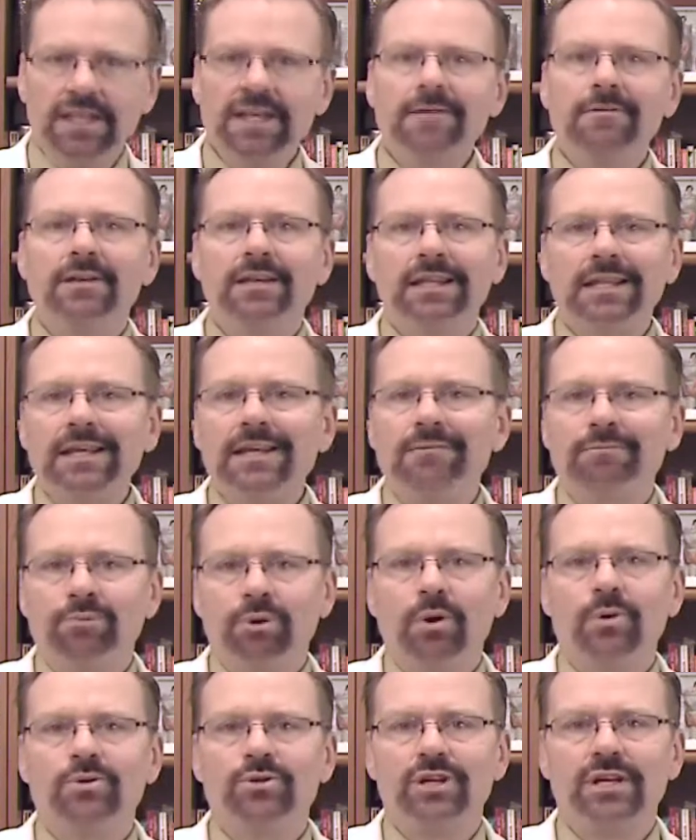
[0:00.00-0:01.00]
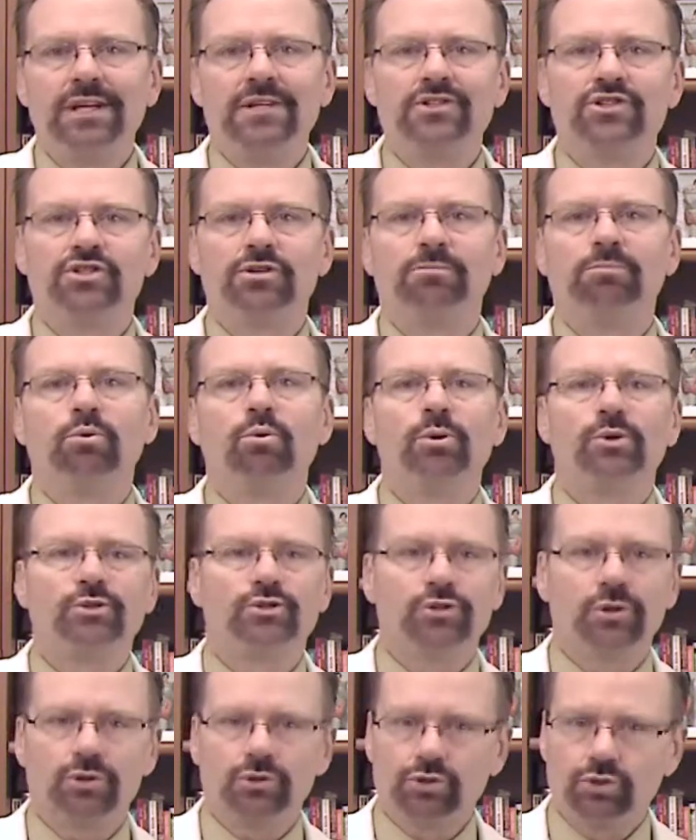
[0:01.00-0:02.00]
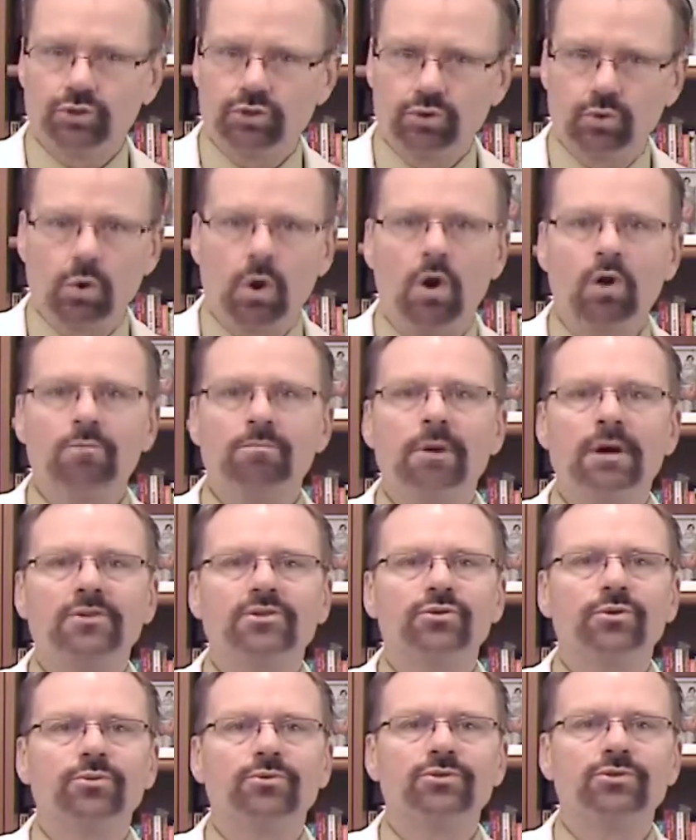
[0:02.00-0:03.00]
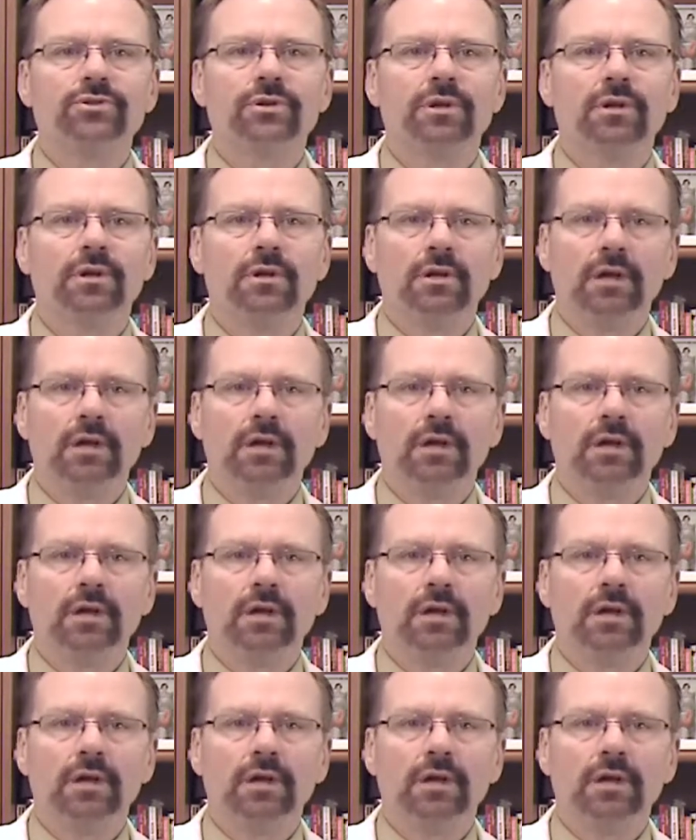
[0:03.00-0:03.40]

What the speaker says: Lean protein supports strong muscles,